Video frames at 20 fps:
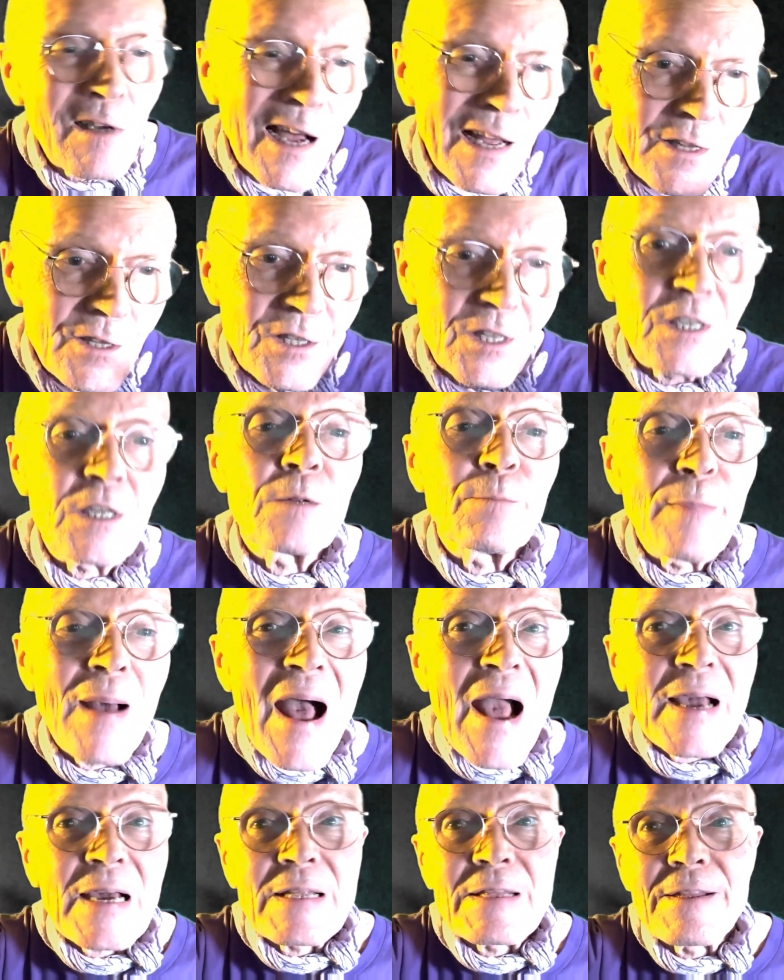I did
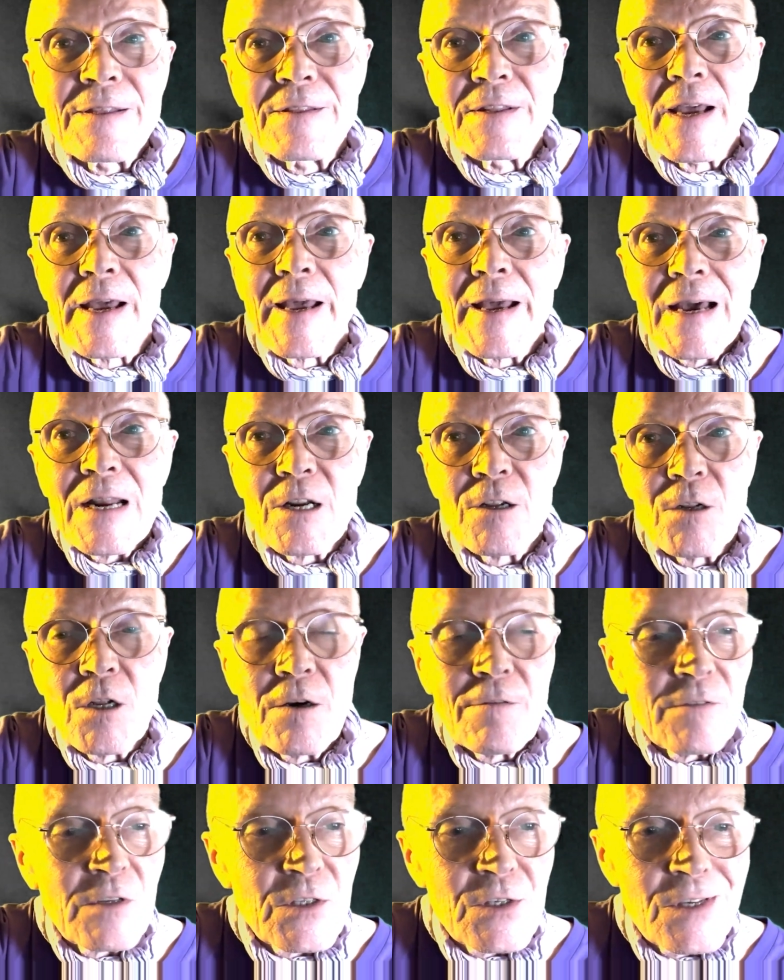back in the day. I don't know
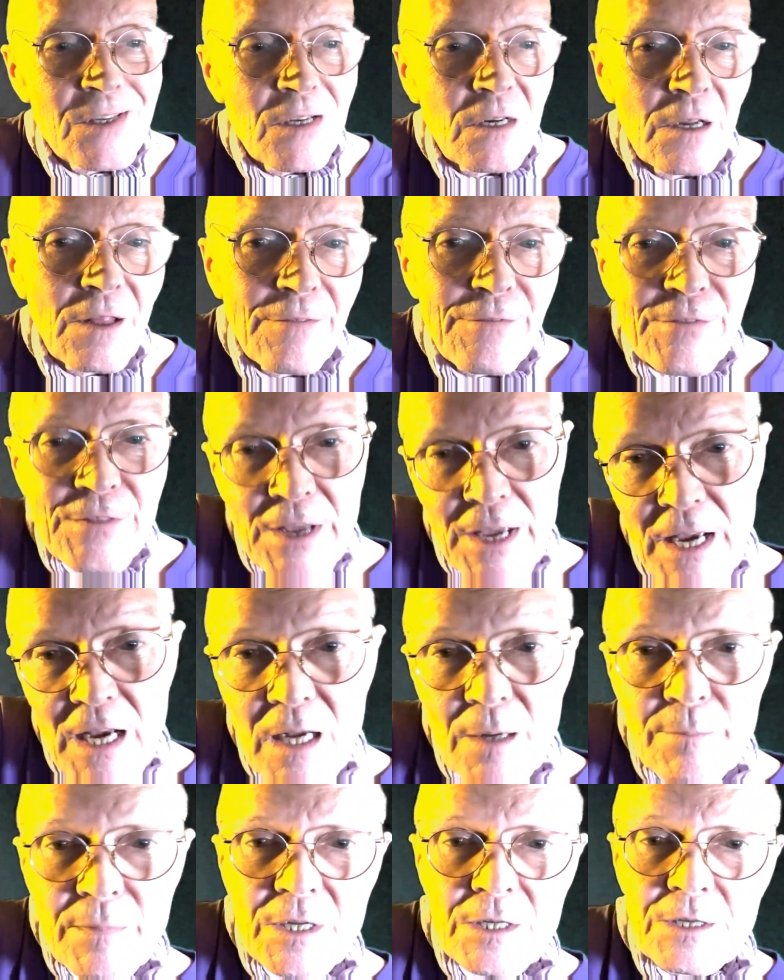if it's still a
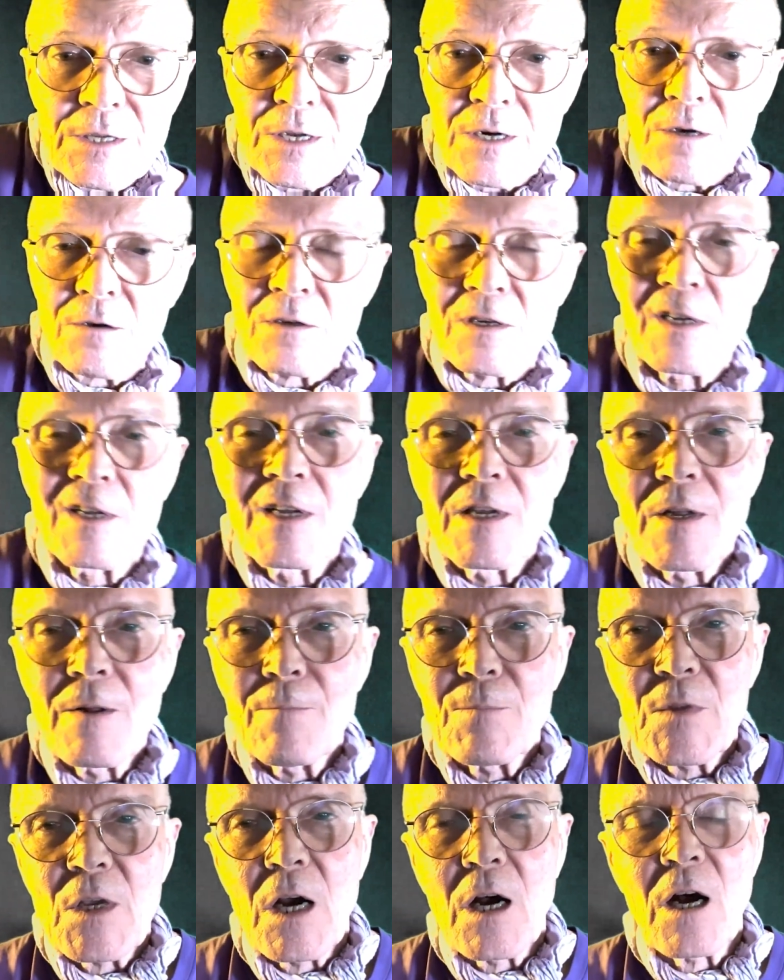thing, but, you know,
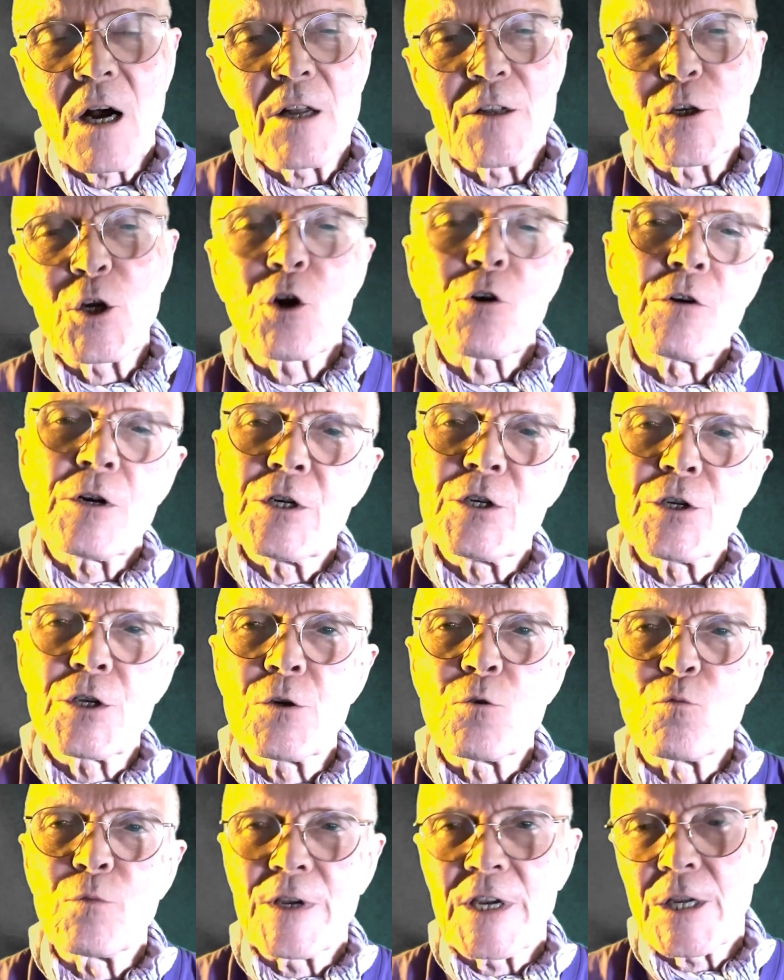
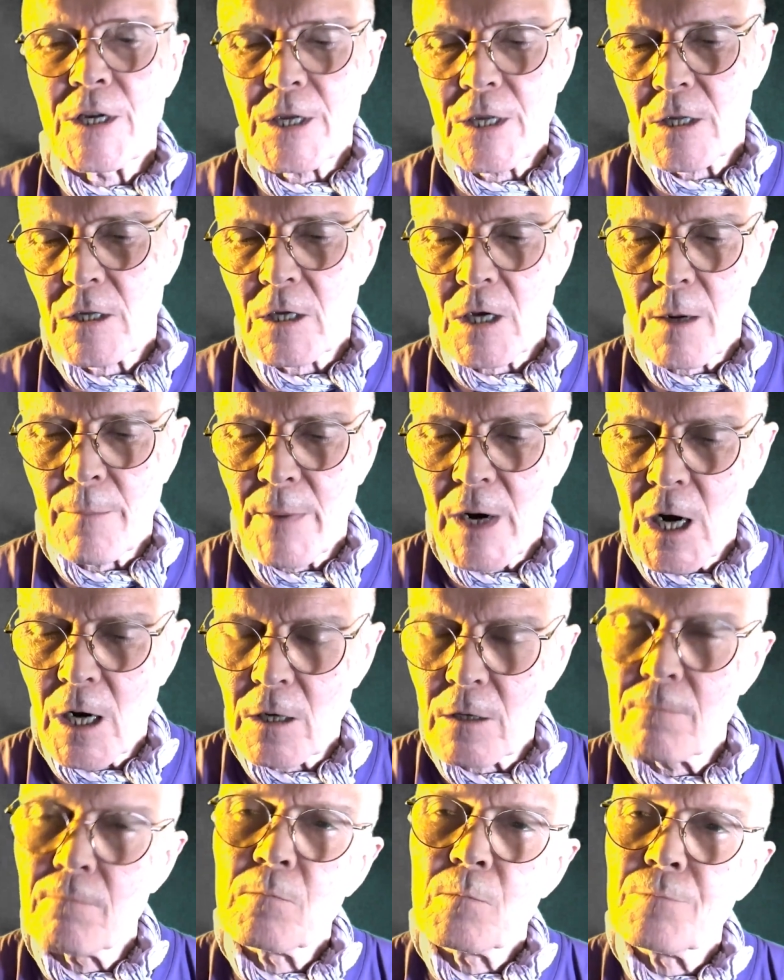encouraged reading
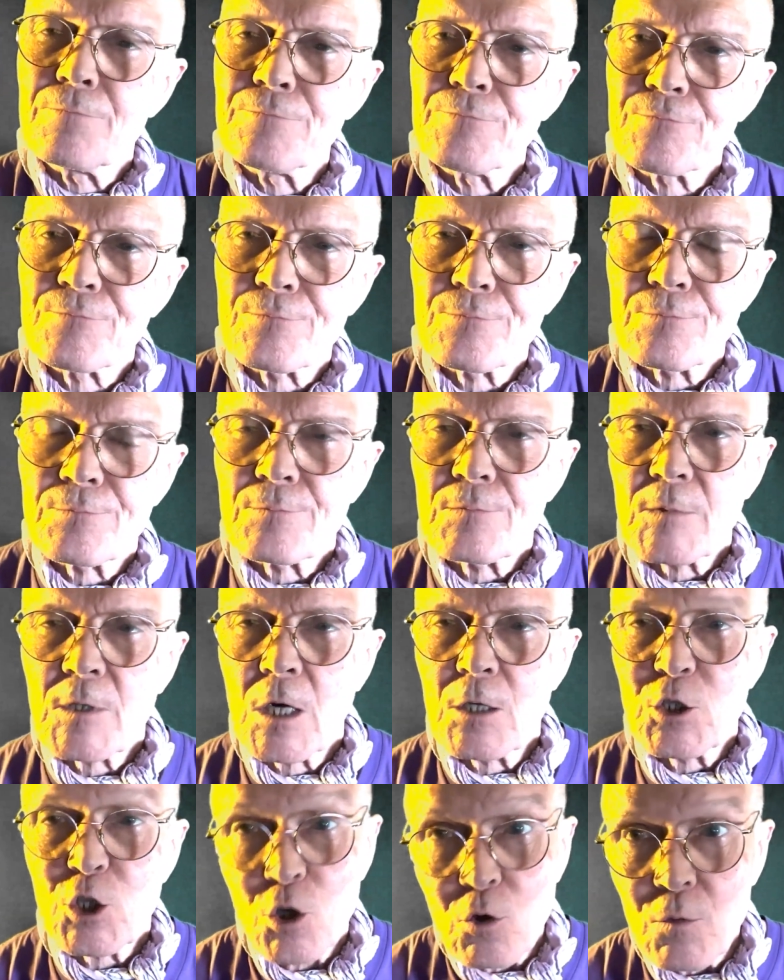among
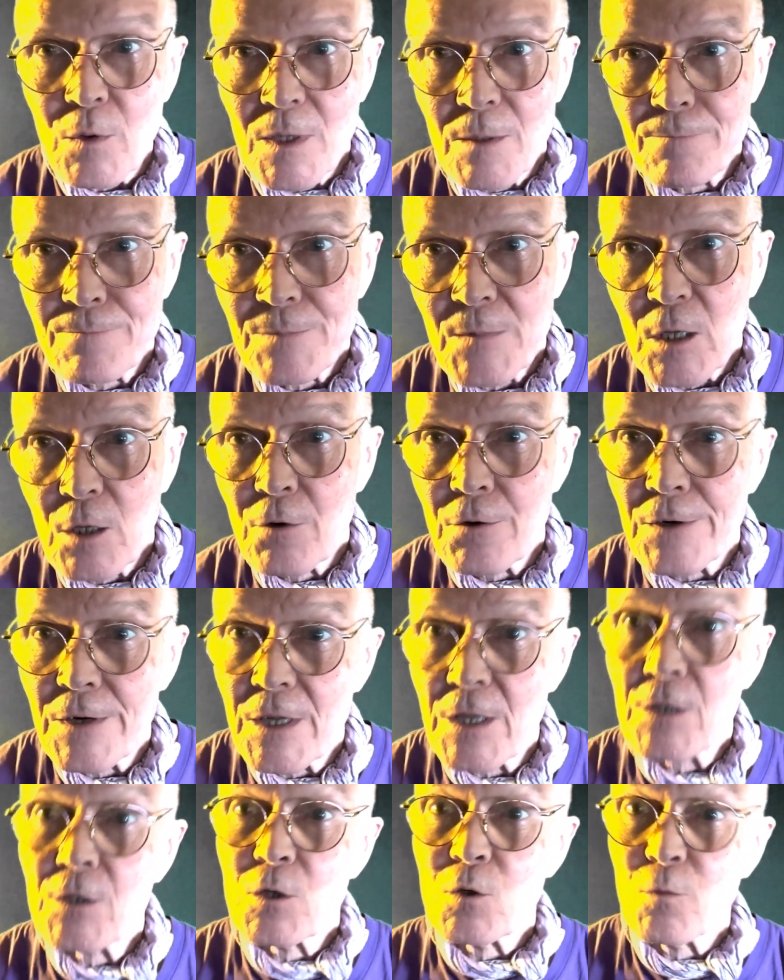children,
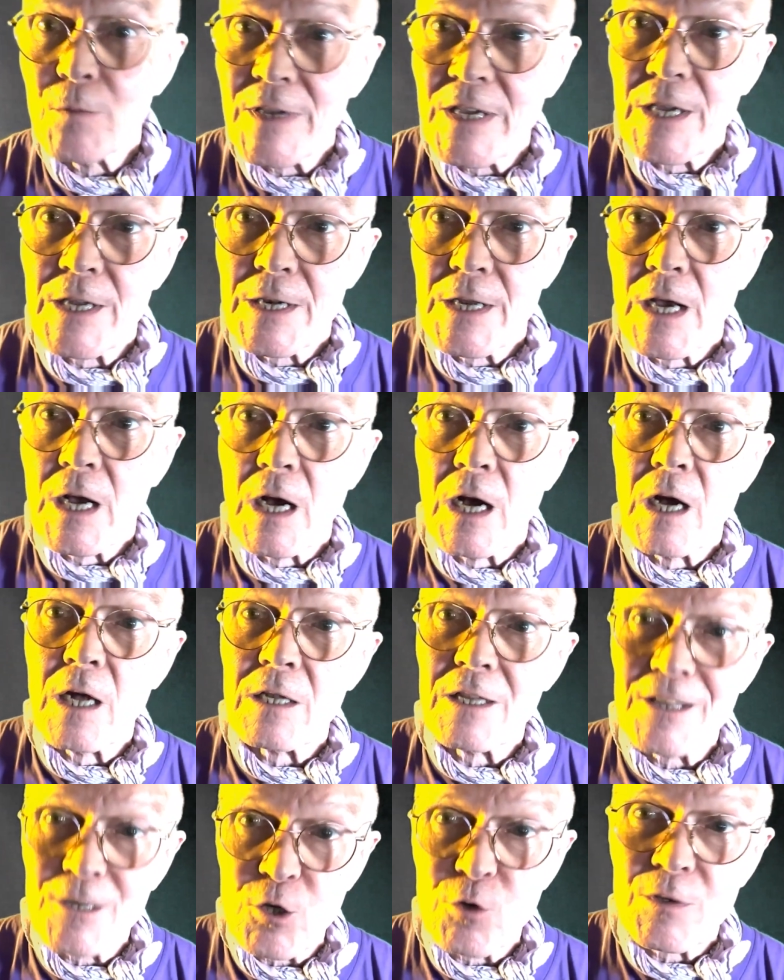learning to read,
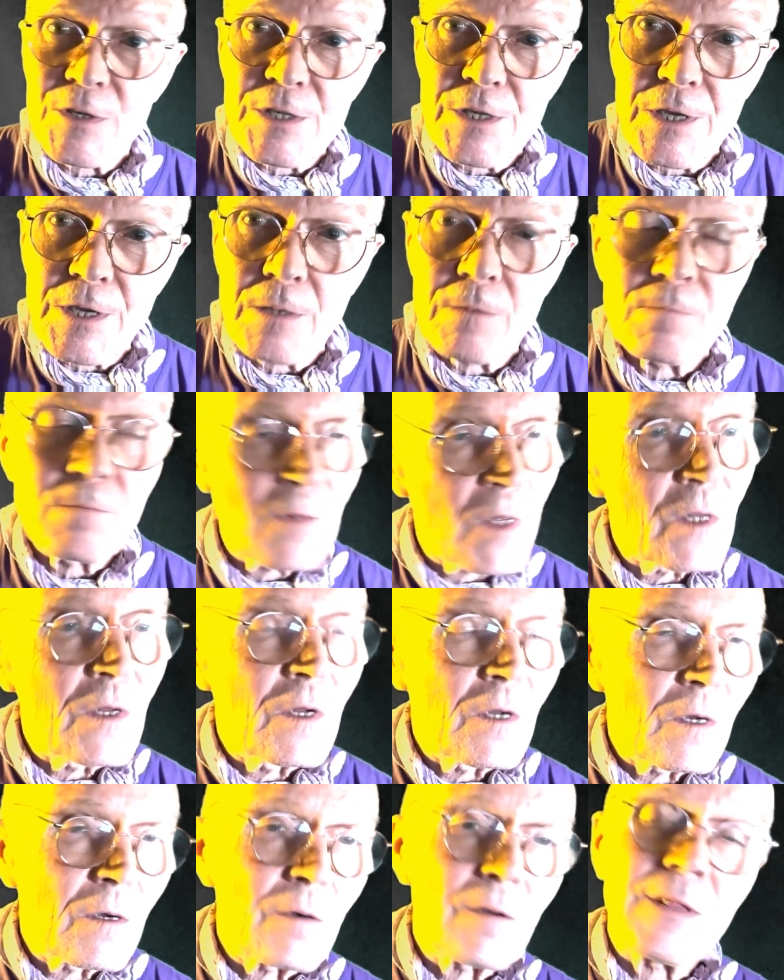literacy.
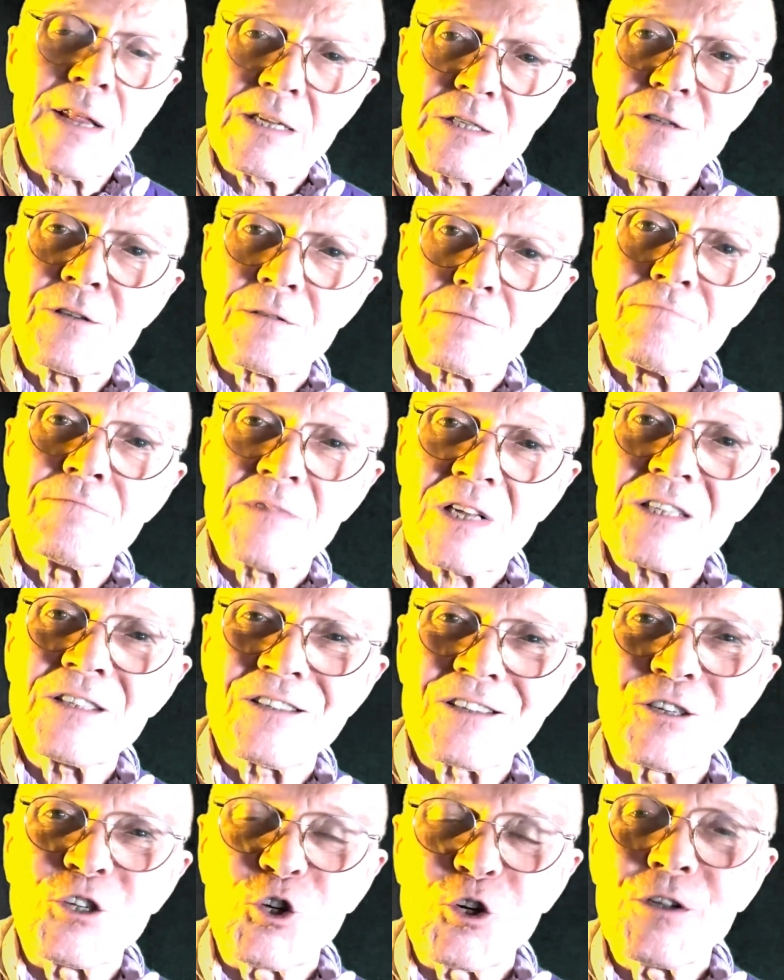Well,
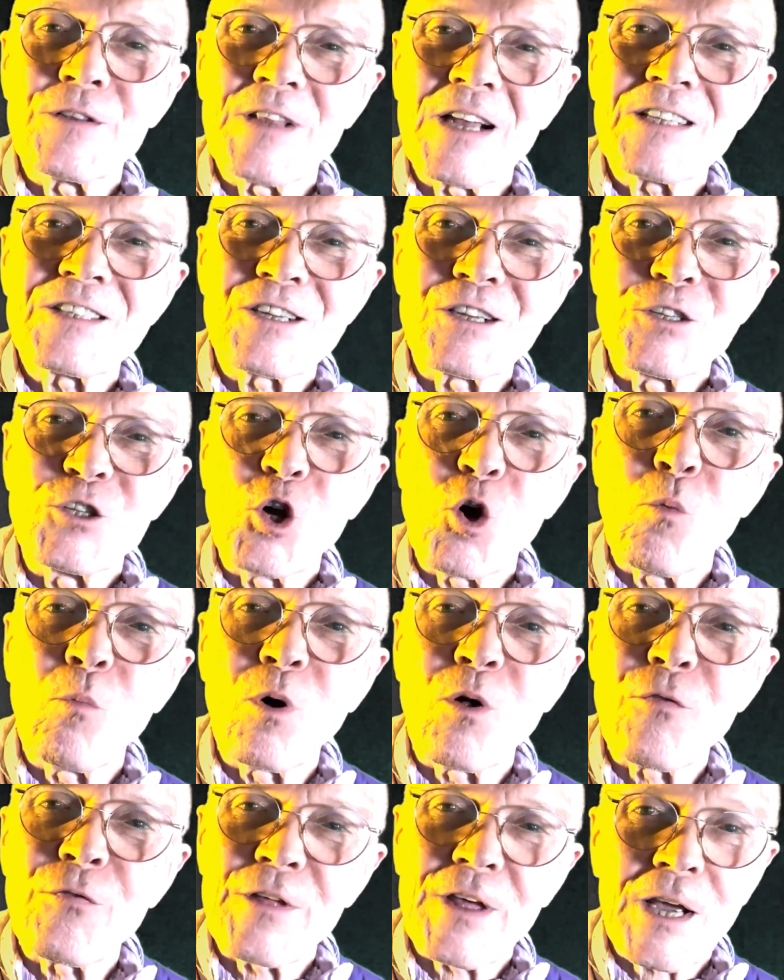that's good. That's a
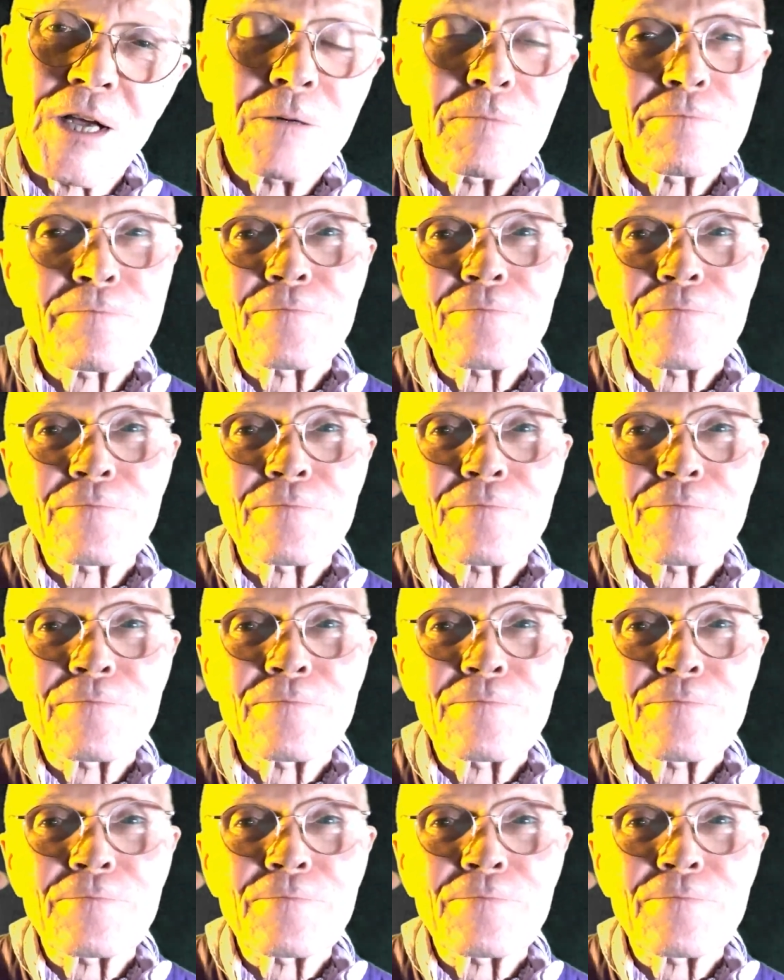noble thing.